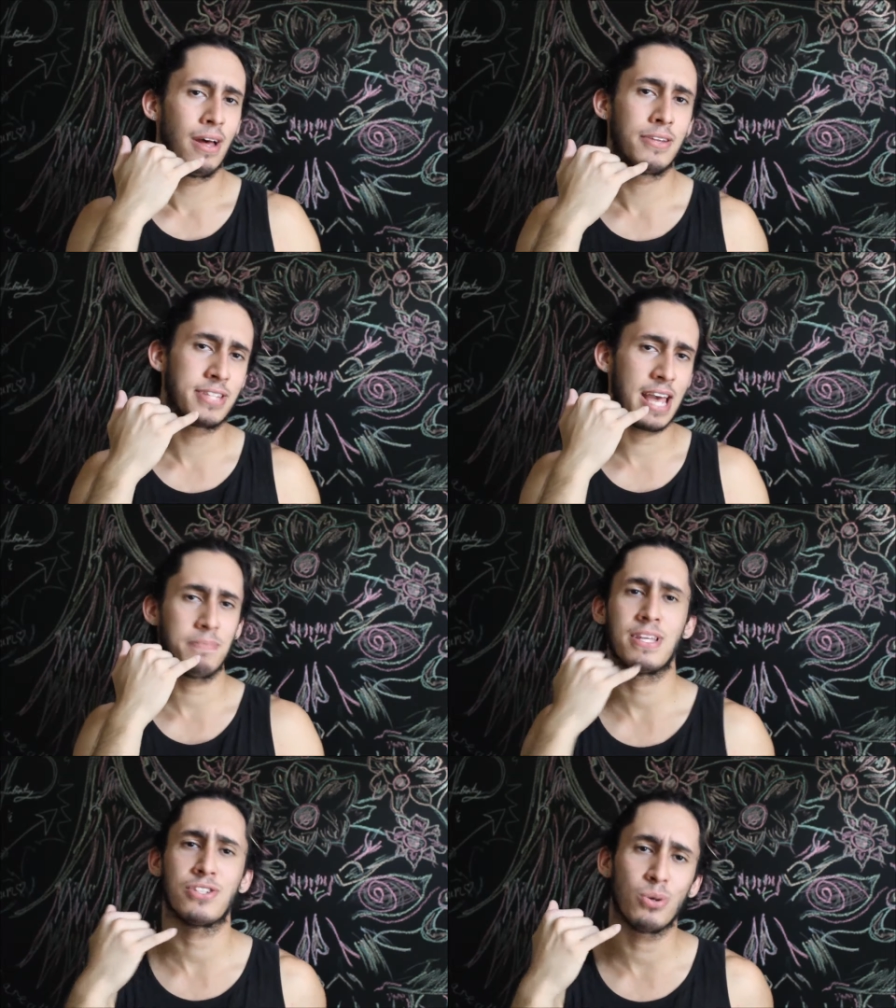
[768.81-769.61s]
same
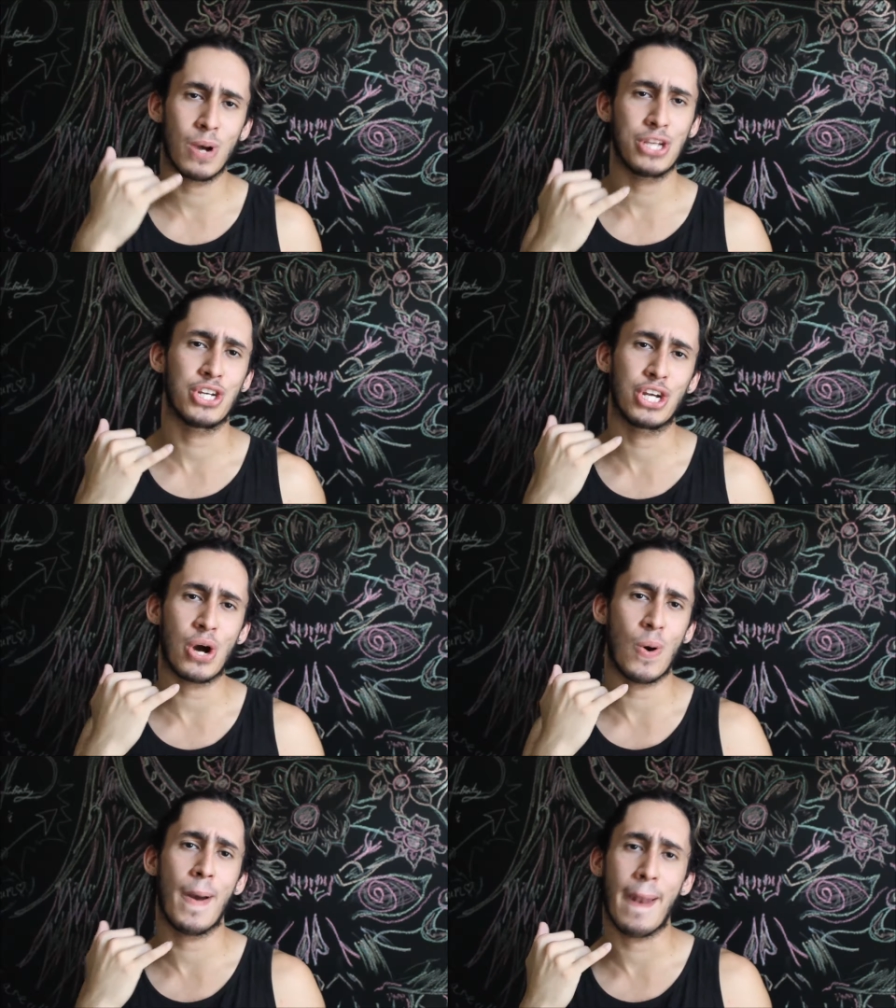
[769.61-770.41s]
situation
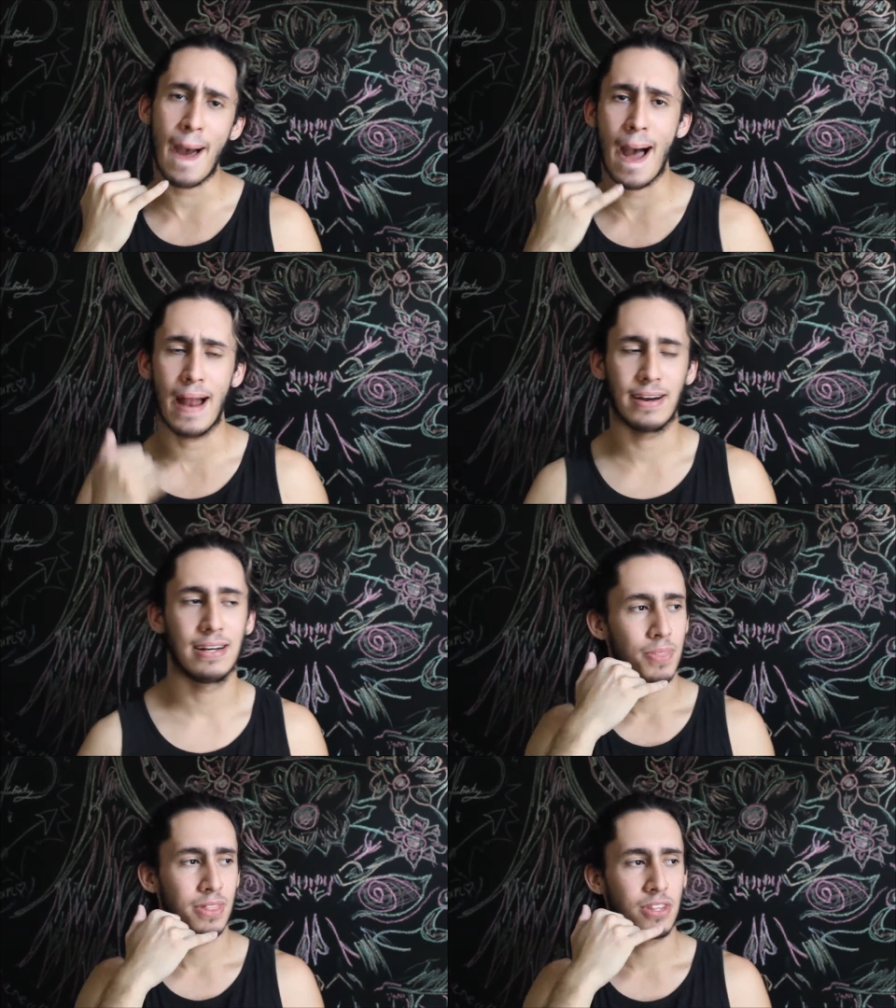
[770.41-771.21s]
going on.
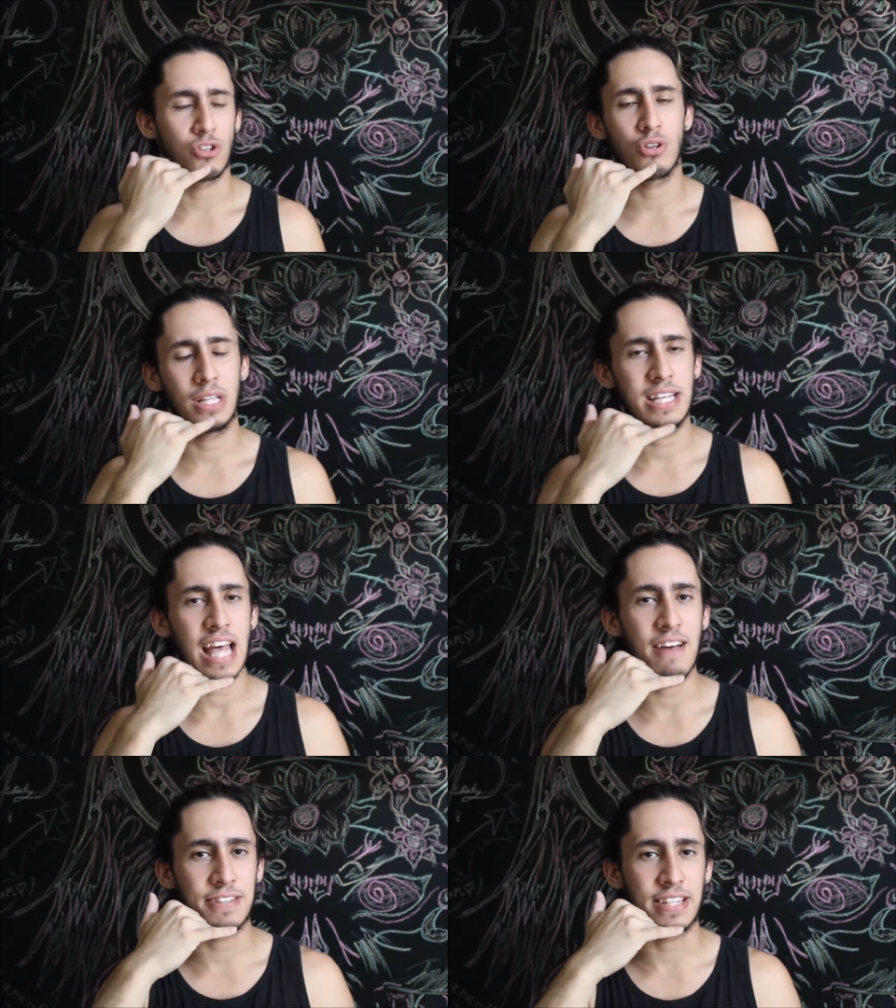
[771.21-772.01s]
Did you at least
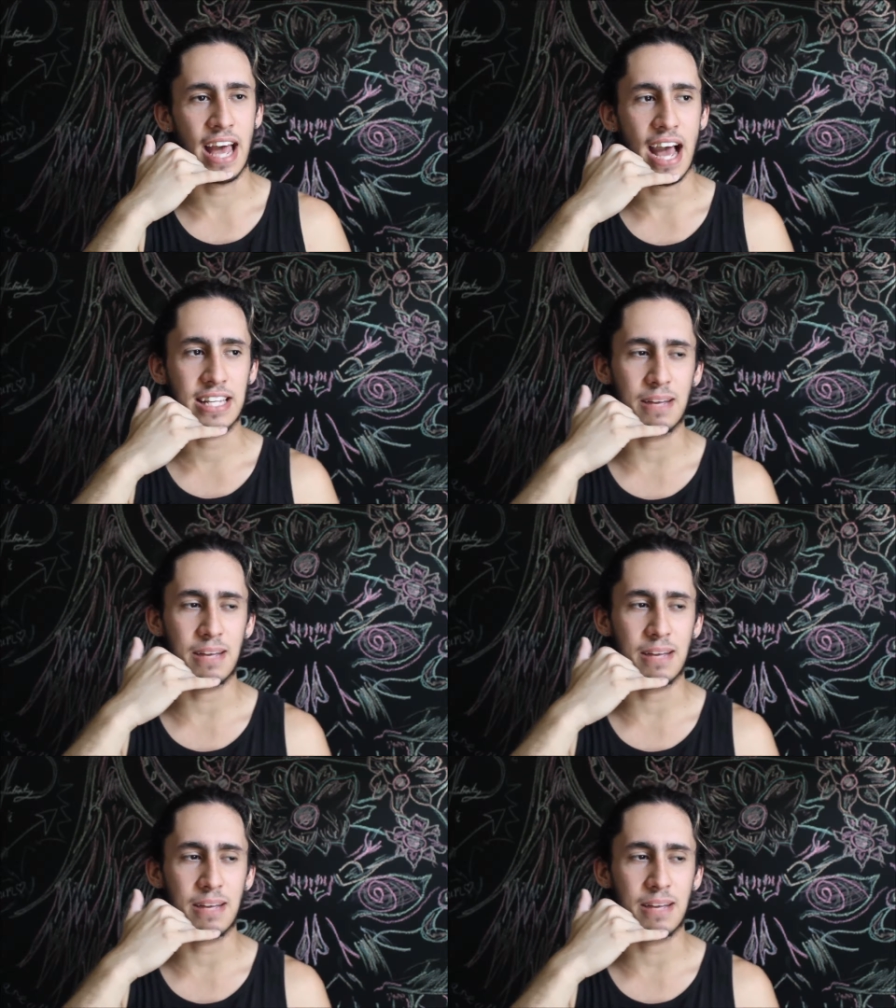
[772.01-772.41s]
have sex?